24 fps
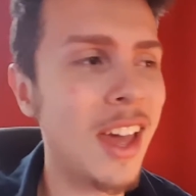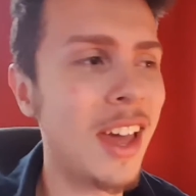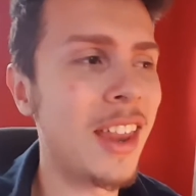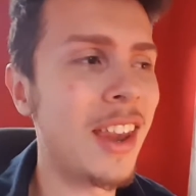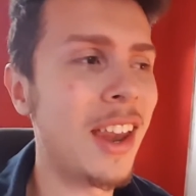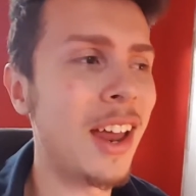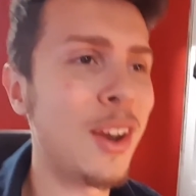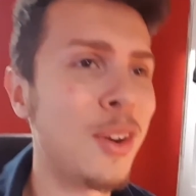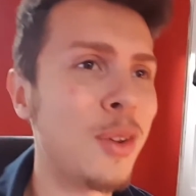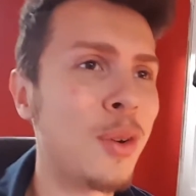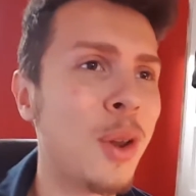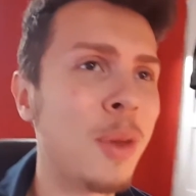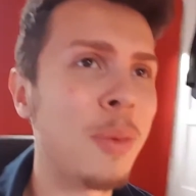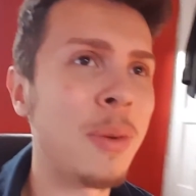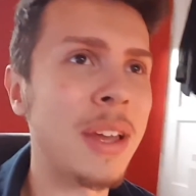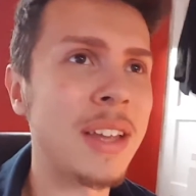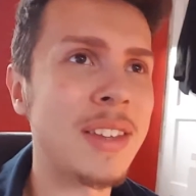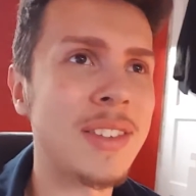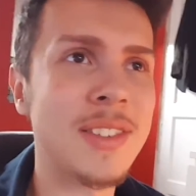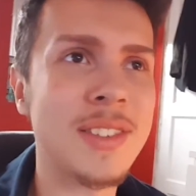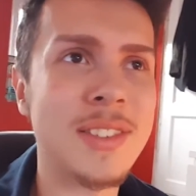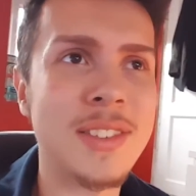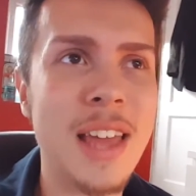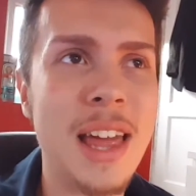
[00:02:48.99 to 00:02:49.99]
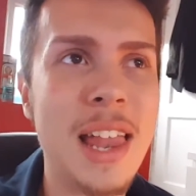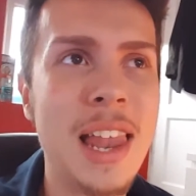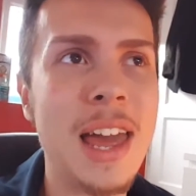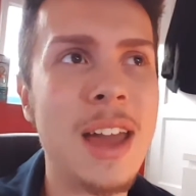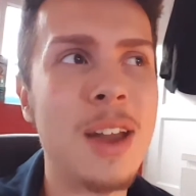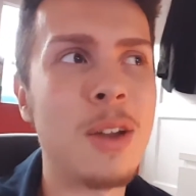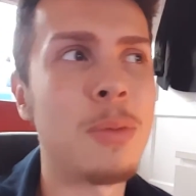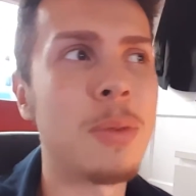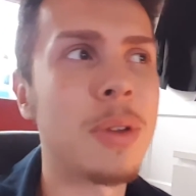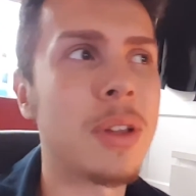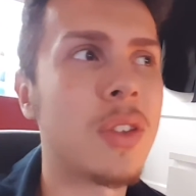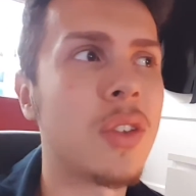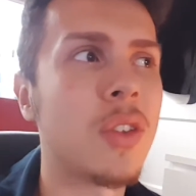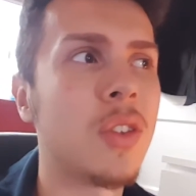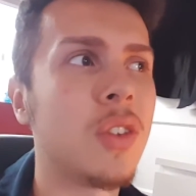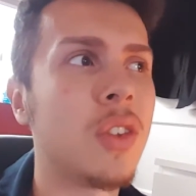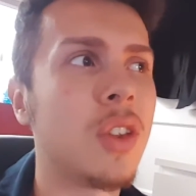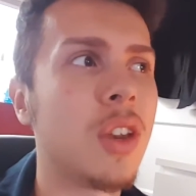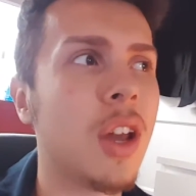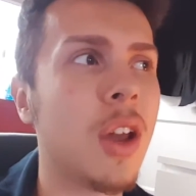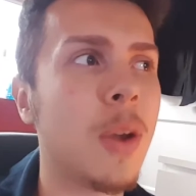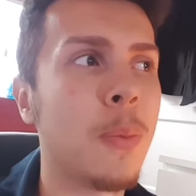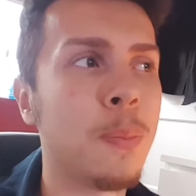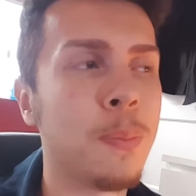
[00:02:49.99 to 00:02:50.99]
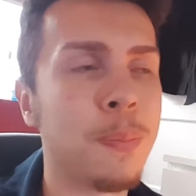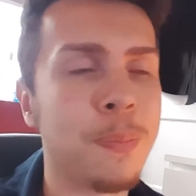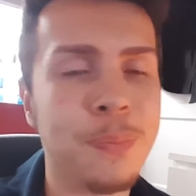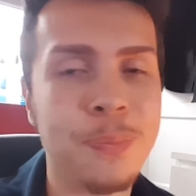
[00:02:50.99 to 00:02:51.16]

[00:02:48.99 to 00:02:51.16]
Now I don't want to be a sellout because you know